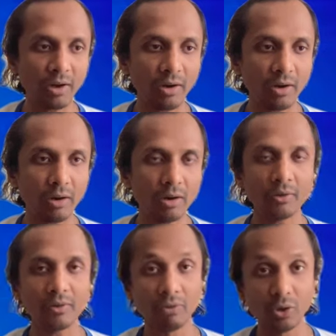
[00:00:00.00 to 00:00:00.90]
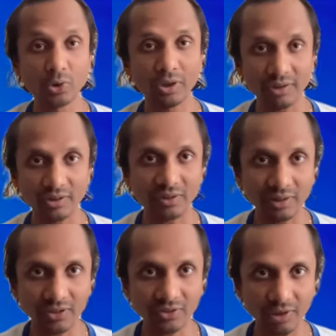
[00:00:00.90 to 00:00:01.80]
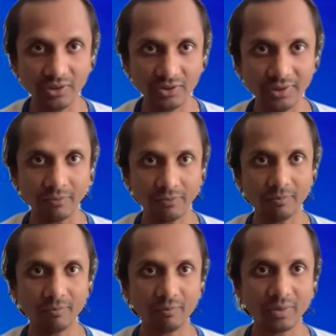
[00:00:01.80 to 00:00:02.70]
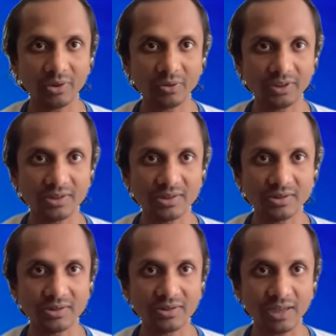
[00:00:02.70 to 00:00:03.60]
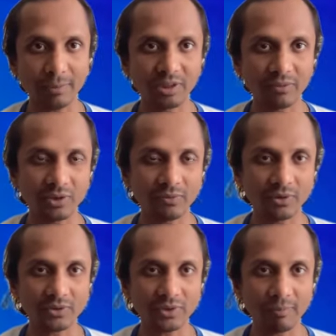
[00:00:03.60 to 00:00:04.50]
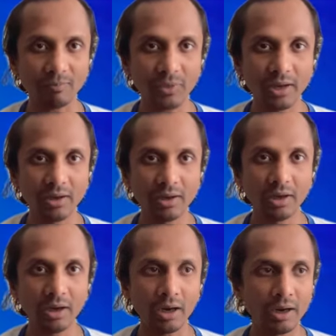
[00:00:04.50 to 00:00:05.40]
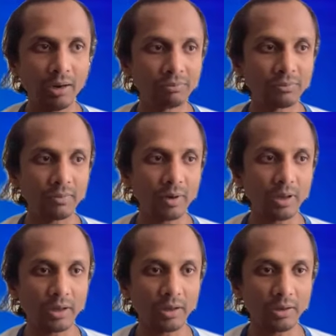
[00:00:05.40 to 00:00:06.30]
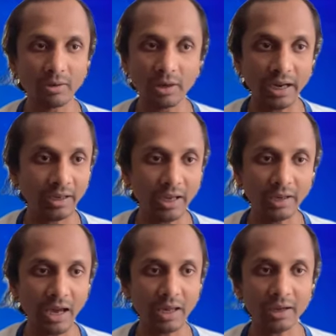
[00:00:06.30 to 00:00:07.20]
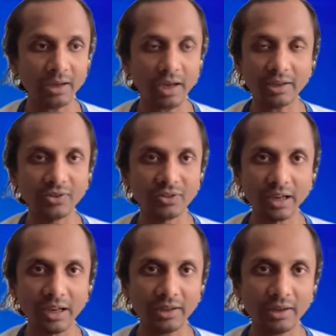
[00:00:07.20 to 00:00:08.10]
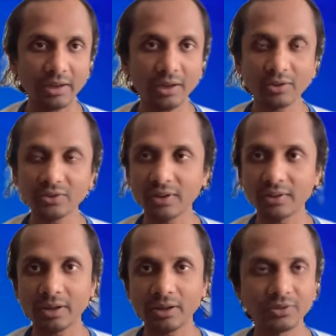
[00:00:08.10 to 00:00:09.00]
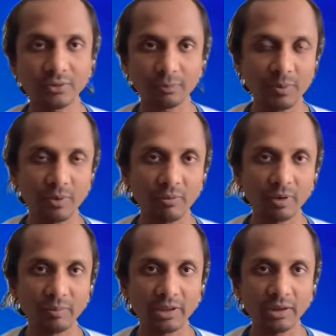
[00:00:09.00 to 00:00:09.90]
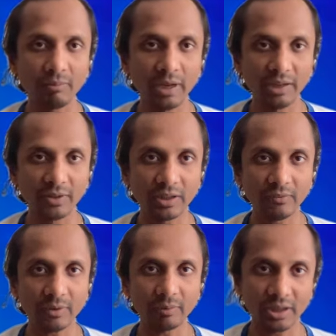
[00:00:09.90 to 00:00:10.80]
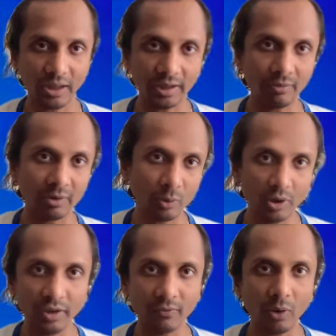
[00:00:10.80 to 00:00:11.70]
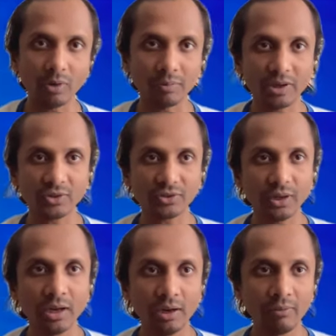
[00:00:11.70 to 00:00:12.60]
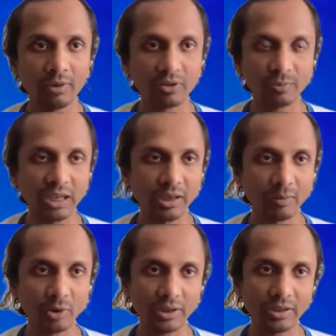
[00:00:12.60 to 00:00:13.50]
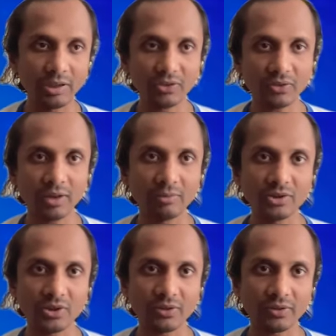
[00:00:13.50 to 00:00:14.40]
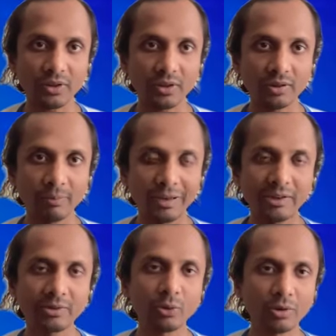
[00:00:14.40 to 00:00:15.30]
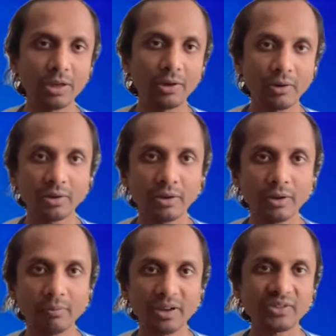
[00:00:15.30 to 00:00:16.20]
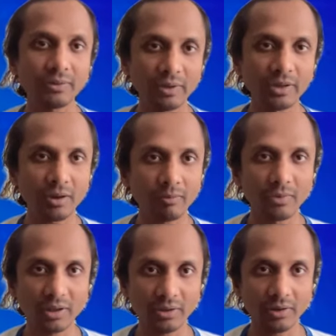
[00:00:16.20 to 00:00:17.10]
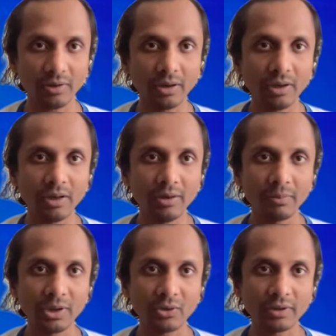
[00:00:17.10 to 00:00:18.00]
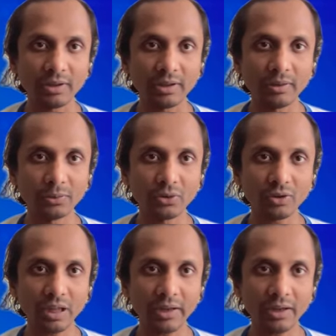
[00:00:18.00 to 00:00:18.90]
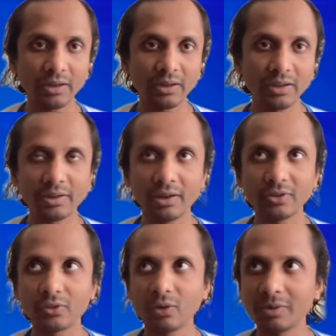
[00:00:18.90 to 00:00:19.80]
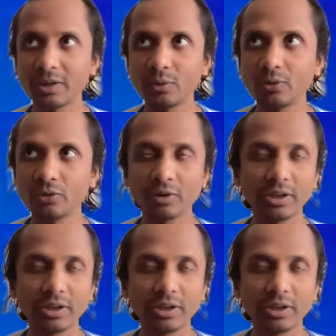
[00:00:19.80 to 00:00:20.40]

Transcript: revolution in this industry itself, because this is happening for the first time. And I can see like hundreds and thousands of people will be benefited from it, like even going forward, because we are speaking about an industry which is dependent totally on passive income here. Because in cryptos, like currently, there is nobody who is